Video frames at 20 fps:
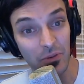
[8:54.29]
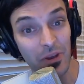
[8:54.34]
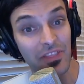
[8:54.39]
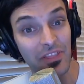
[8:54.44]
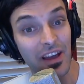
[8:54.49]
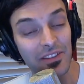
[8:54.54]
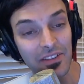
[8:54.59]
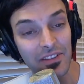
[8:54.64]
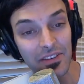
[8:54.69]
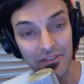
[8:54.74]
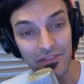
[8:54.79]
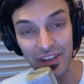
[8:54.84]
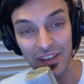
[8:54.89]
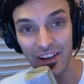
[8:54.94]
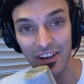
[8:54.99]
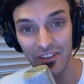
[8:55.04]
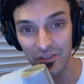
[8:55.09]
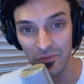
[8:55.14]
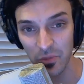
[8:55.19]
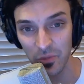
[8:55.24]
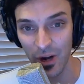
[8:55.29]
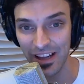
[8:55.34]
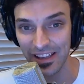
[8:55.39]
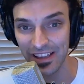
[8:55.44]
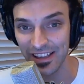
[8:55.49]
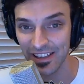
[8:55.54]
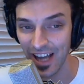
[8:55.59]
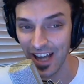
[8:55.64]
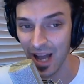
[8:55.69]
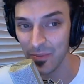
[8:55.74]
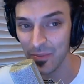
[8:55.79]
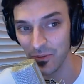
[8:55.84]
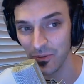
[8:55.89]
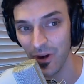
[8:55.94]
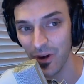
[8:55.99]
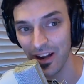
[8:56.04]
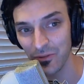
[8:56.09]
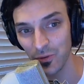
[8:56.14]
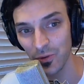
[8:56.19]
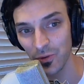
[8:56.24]
it without the fear of breaking
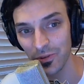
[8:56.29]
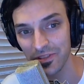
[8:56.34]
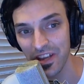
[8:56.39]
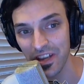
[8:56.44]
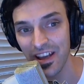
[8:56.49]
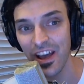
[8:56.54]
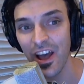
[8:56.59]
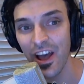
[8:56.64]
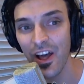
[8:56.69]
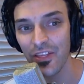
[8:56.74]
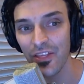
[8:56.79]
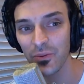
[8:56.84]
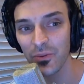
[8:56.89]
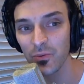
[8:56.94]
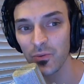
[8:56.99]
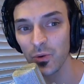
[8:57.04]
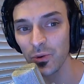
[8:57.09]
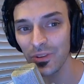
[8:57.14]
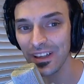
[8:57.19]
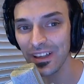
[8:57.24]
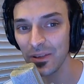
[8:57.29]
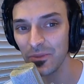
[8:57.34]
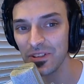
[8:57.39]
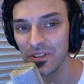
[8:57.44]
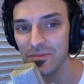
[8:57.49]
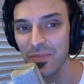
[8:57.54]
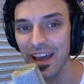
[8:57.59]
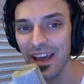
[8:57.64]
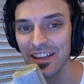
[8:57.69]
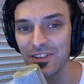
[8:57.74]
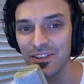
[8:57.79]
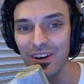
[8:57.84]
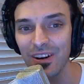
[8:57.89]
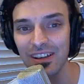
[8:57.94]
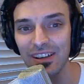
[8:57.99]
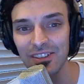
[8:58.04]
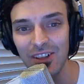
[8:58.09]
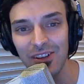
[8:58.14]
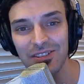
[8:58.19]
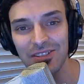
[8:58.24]
copyright rules. The ruling was made during
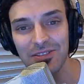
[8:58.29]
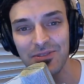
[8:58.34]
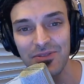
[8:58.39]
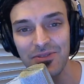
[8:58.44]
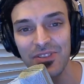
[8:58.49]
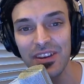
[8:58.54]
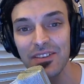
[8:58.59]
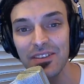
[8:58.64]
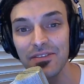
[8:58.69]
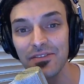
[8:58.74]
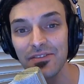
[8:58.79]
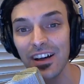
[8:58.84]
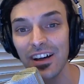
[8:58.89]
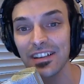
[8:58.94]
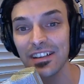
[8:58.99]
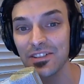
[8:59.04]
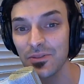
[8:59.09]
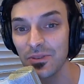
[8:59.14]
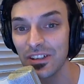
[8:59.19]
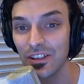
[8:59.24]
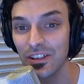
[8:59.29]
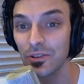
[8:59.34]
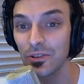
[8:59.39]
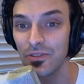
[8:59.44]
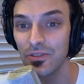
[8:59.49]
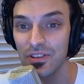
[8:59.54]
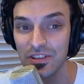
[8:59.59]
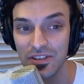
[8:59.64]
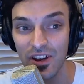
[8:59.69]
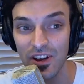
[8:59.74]
a lawsuit that fought to include the